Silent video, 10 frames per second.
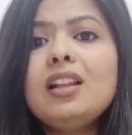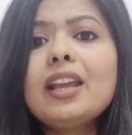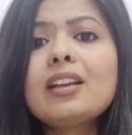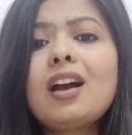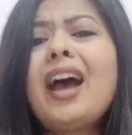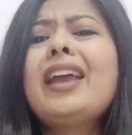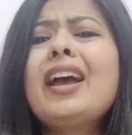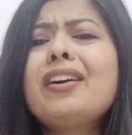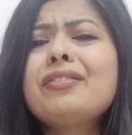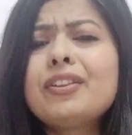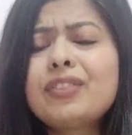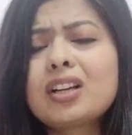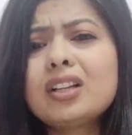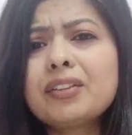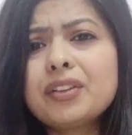Like I have
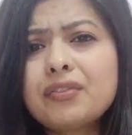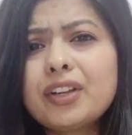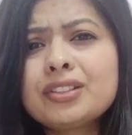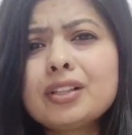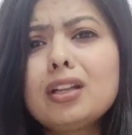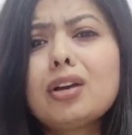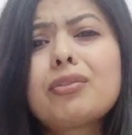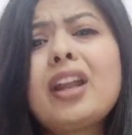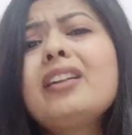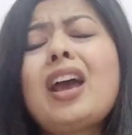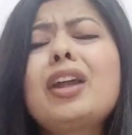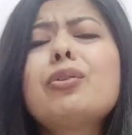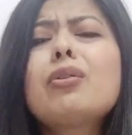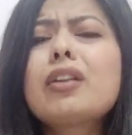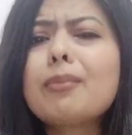difficulty with facial nerve, right? I
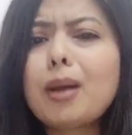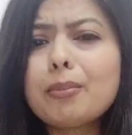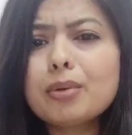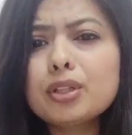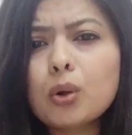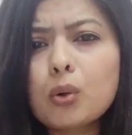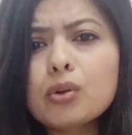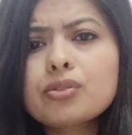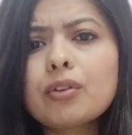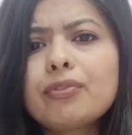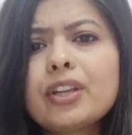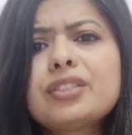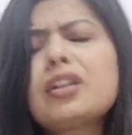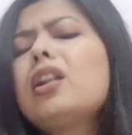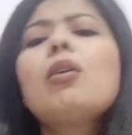don't remember the course of
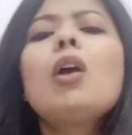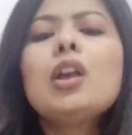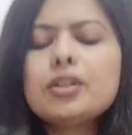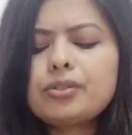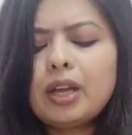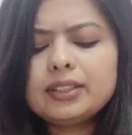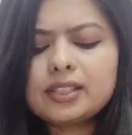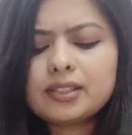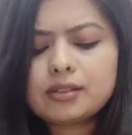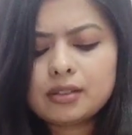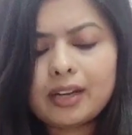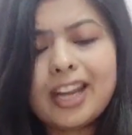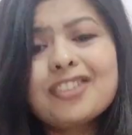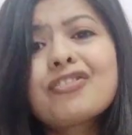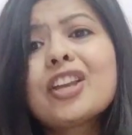facial nerve, so I'll just
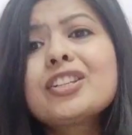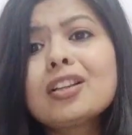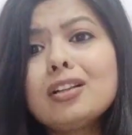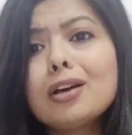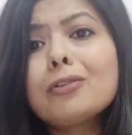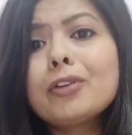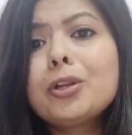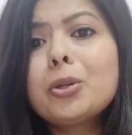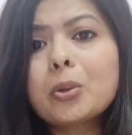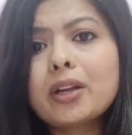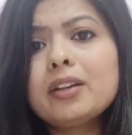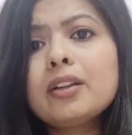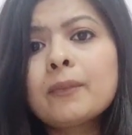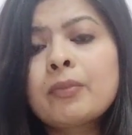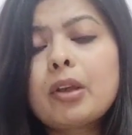write facial nerve into
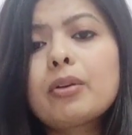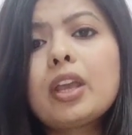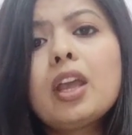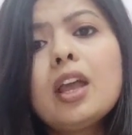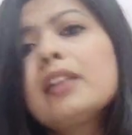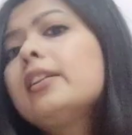it, okay?